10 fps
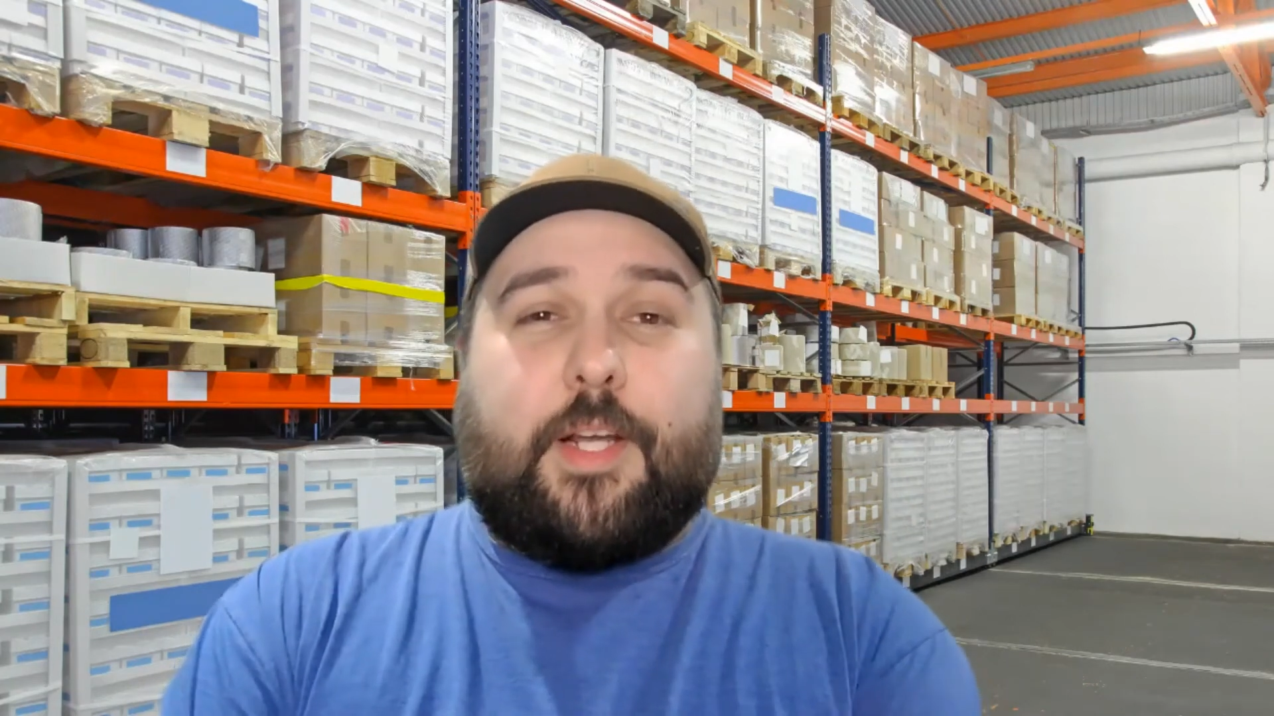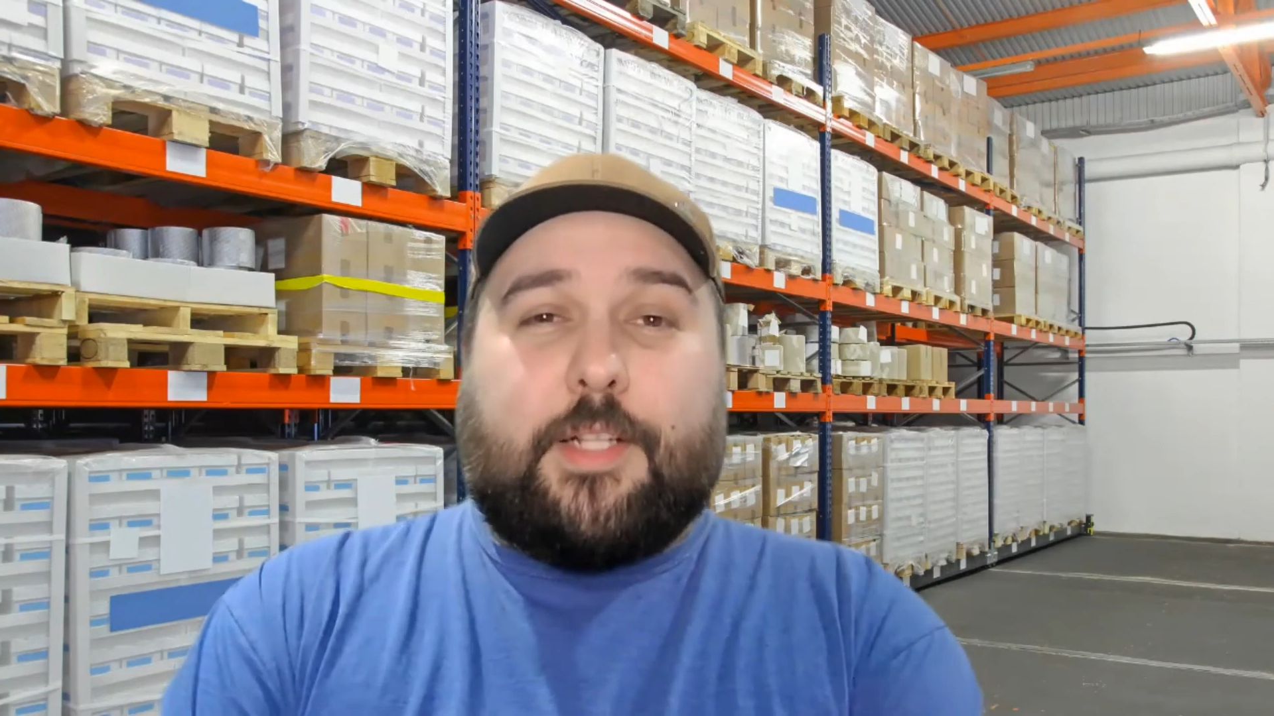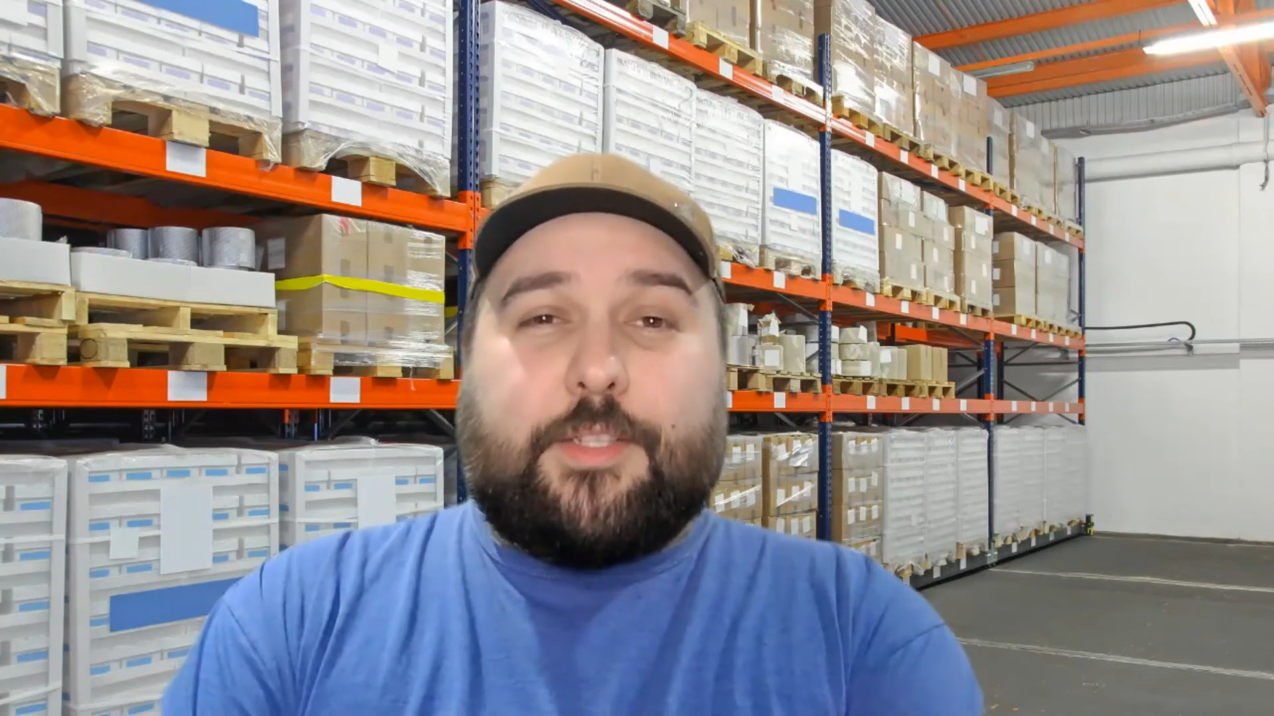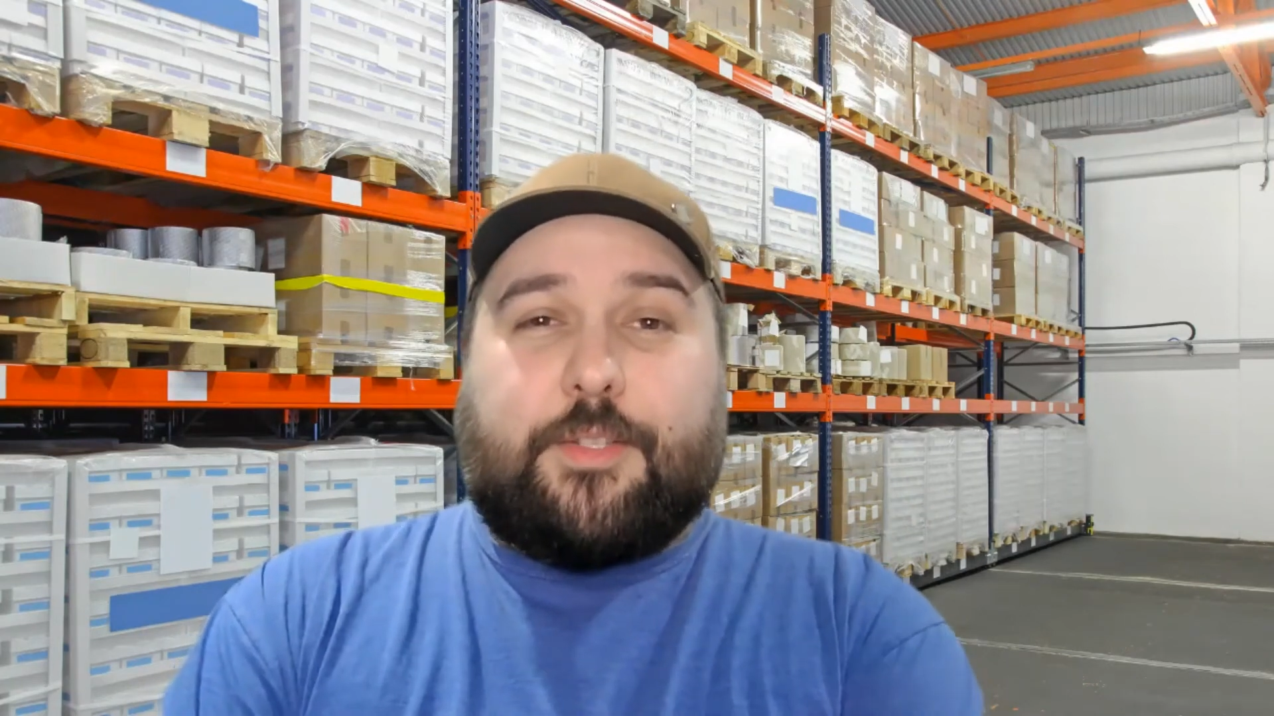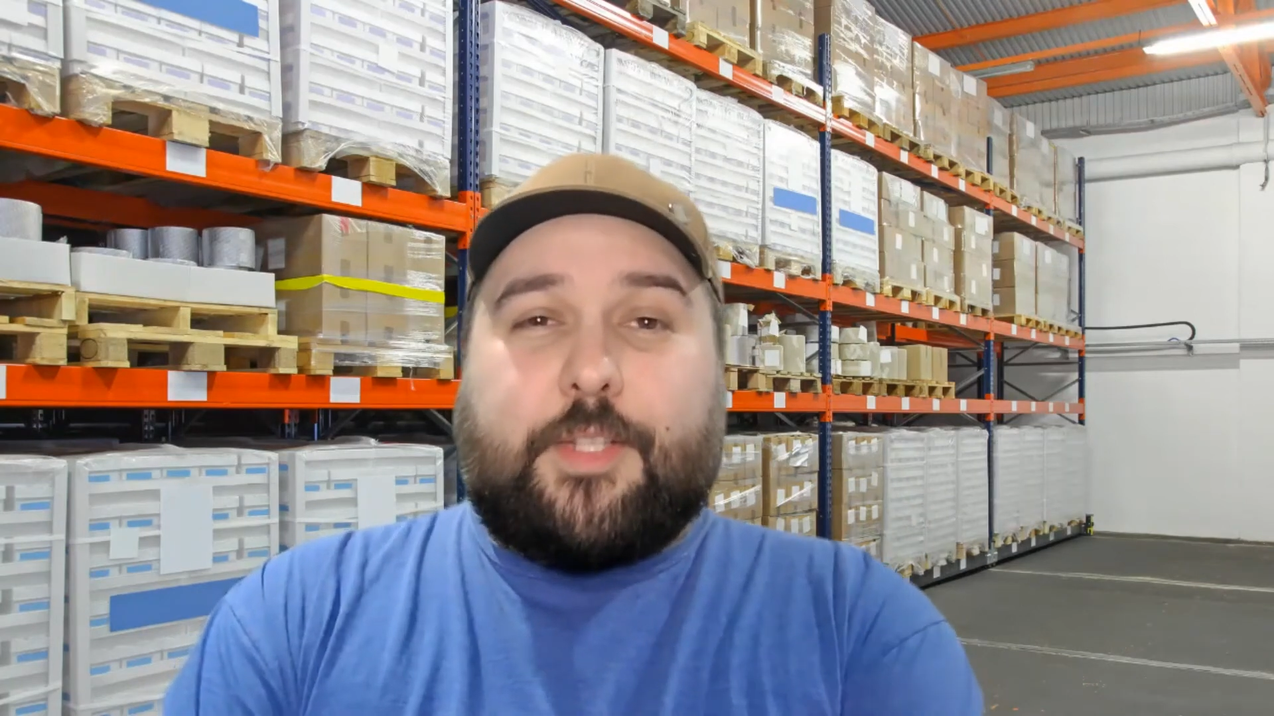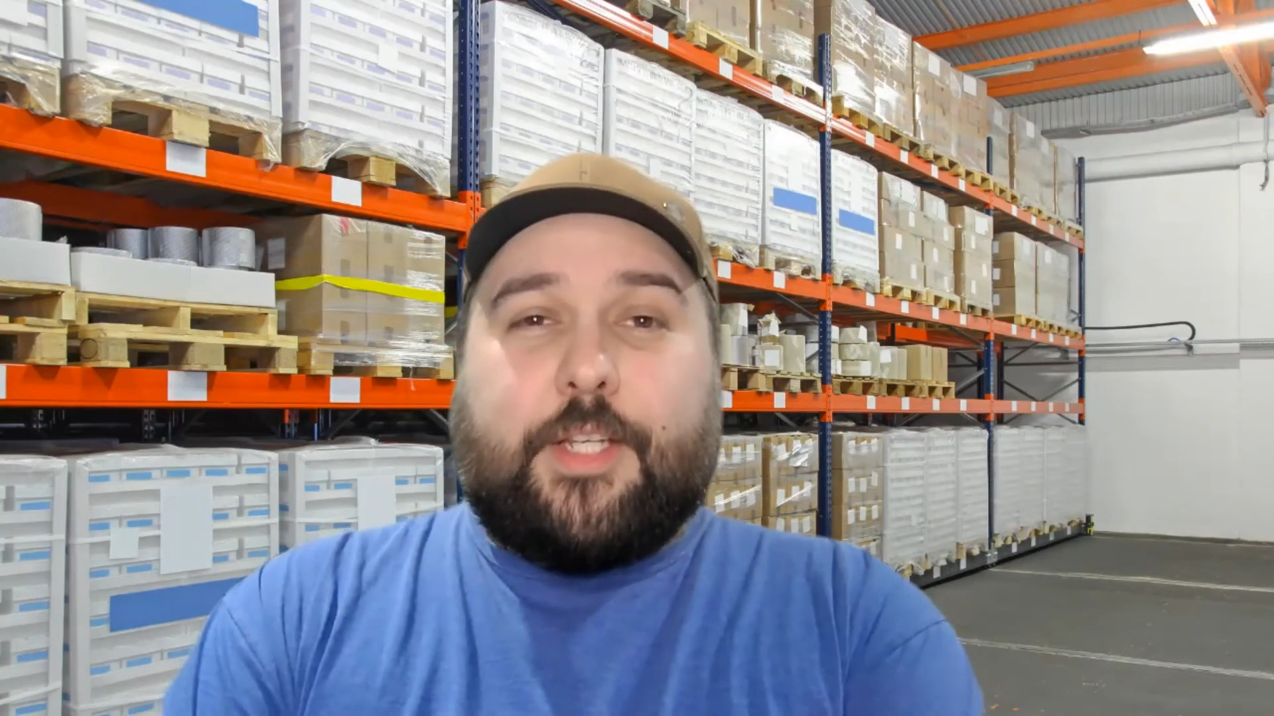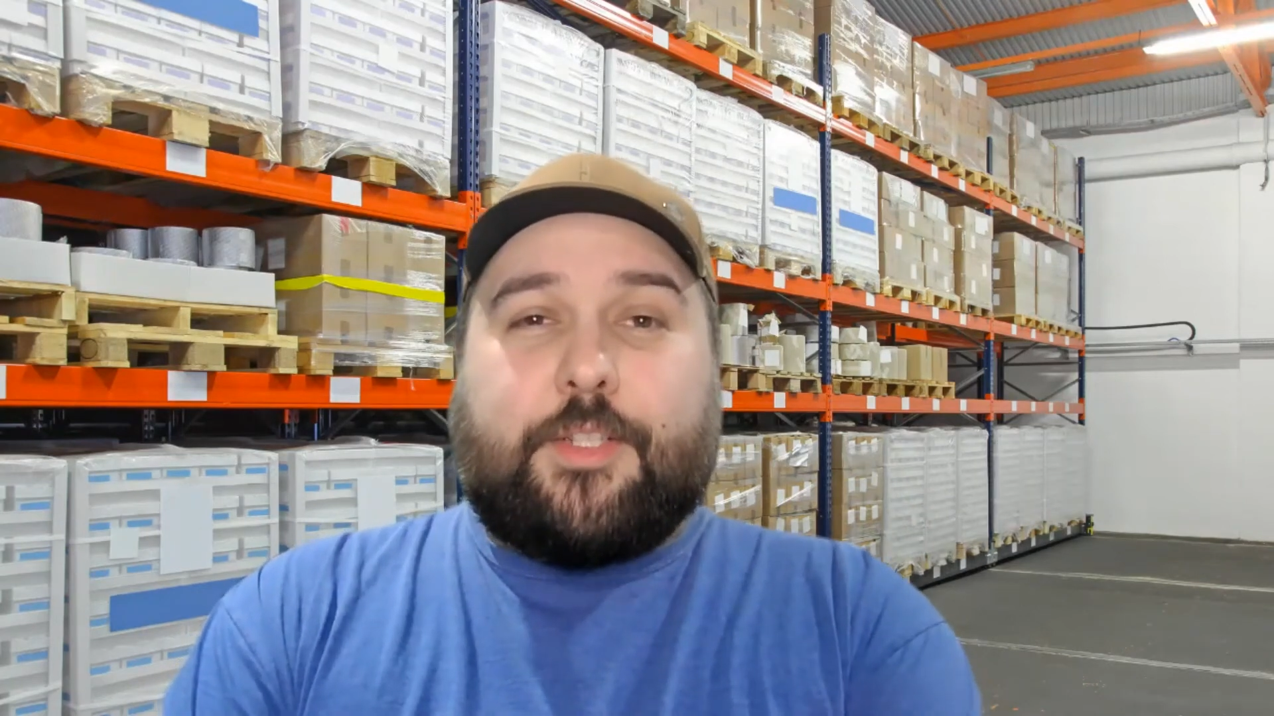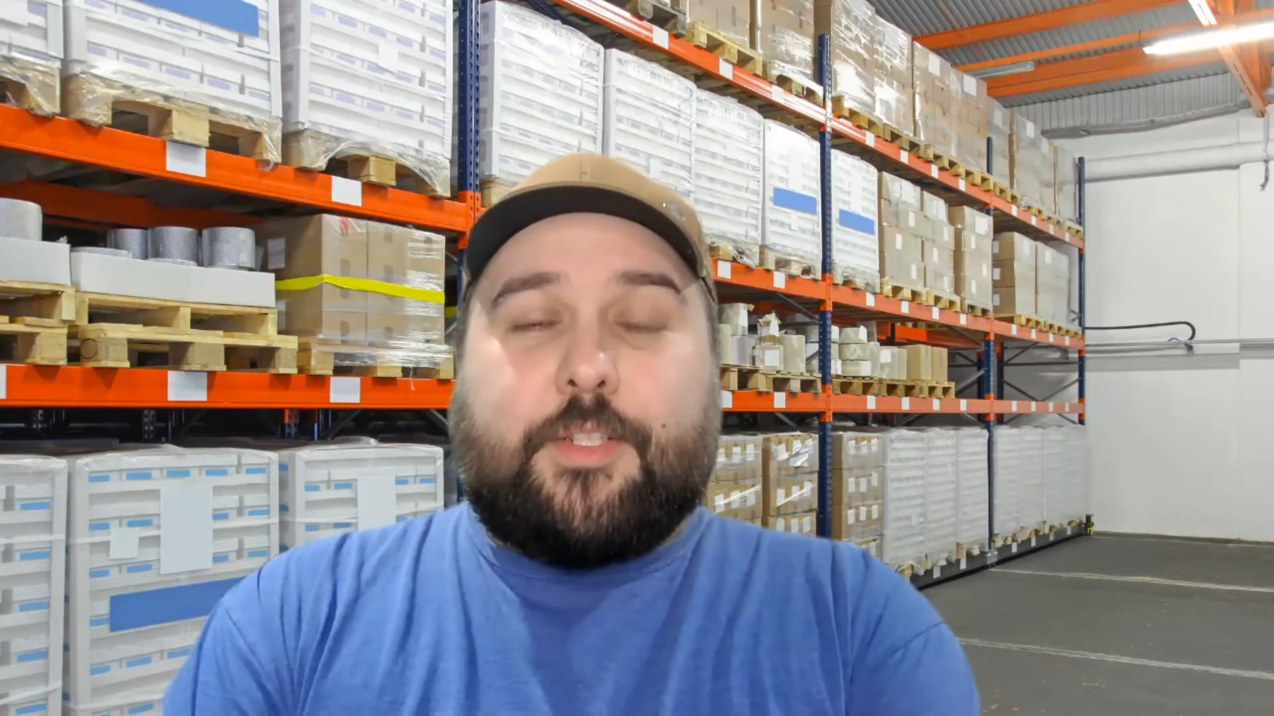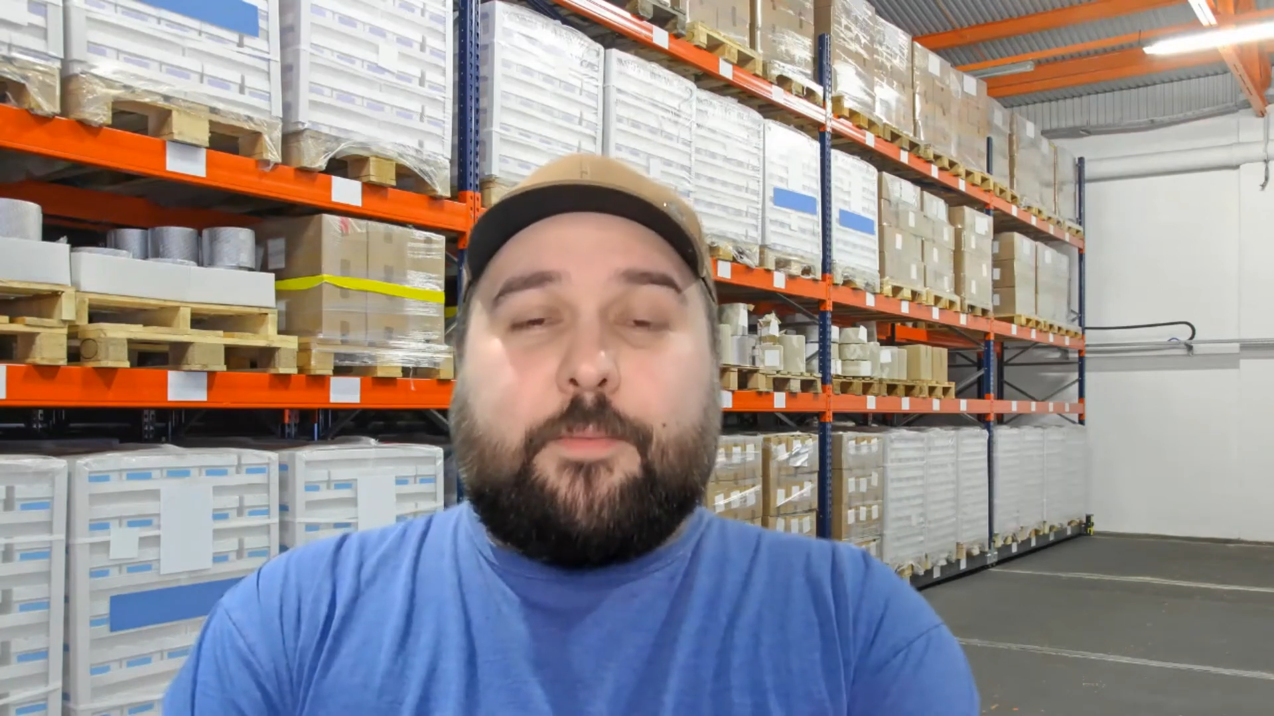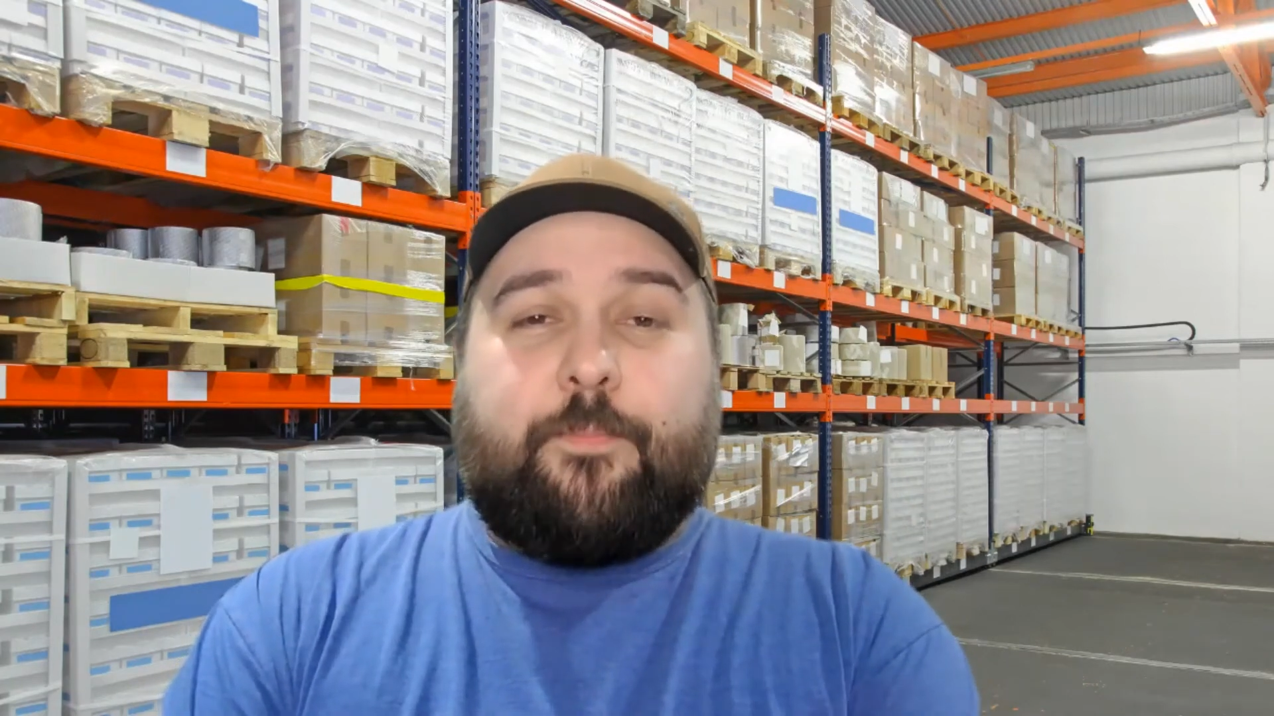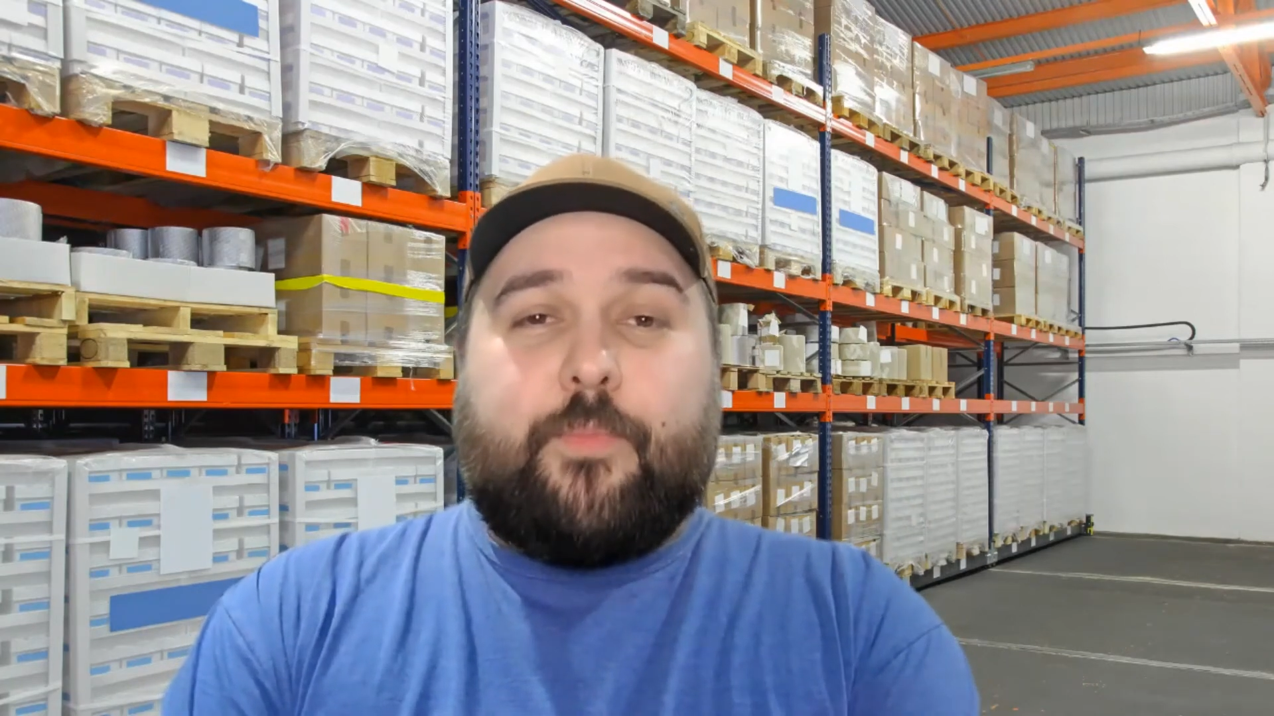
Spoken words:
consultation.